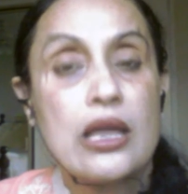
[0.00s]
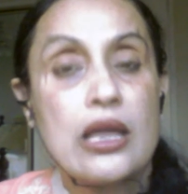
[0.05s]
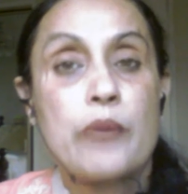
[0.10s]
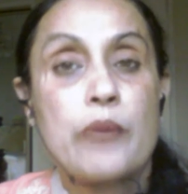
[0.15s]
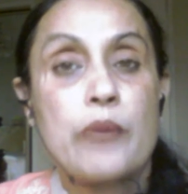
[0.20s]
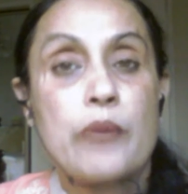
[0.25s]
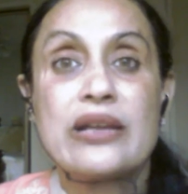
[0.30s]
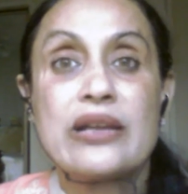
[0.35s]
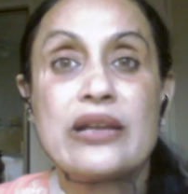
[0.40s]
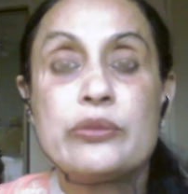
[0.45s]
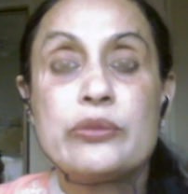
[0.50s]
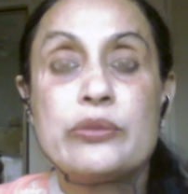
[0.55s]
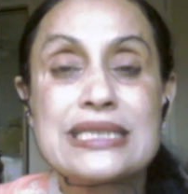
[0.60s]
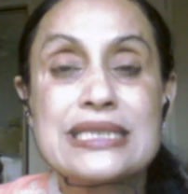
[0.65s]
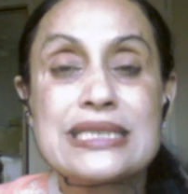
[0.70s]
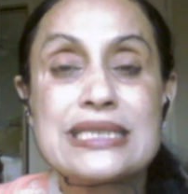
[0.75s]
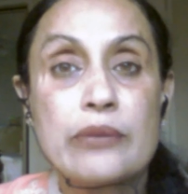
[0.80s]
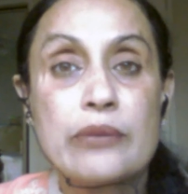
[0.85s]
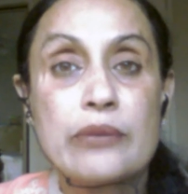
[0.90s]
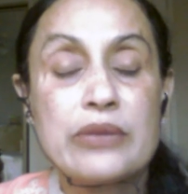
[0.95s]
but there'll be
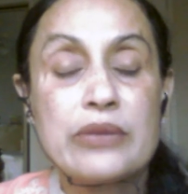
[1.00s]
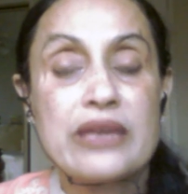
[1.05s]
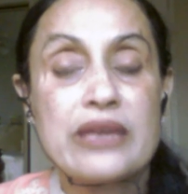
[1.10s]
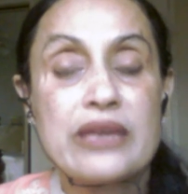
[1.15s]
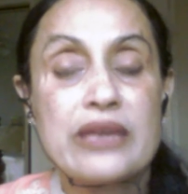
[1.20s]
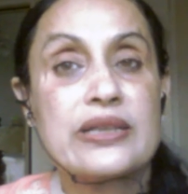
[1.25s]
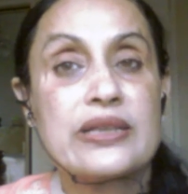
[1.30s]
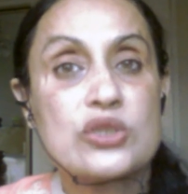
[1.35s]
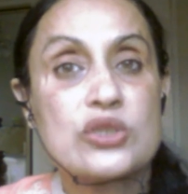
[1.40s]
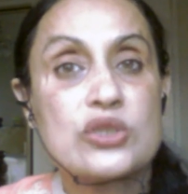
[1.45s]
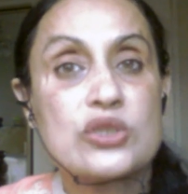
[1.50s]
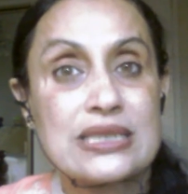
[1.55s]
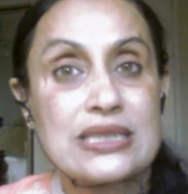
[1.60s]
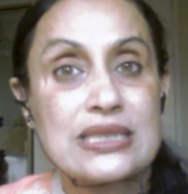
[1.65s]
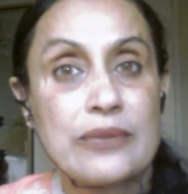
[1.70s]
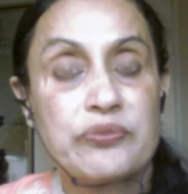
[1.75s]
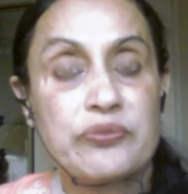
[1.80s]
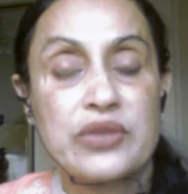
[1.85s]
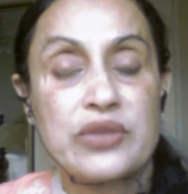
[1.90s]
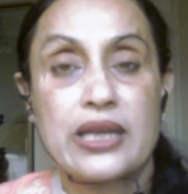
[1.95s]
some events or
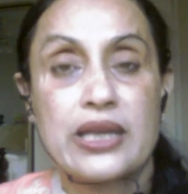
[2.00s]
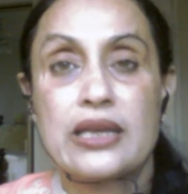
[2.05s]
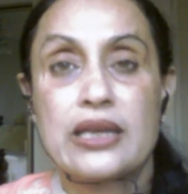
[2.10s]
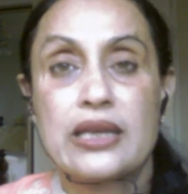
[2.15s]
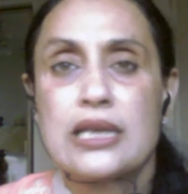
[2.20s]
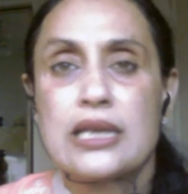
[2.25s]
something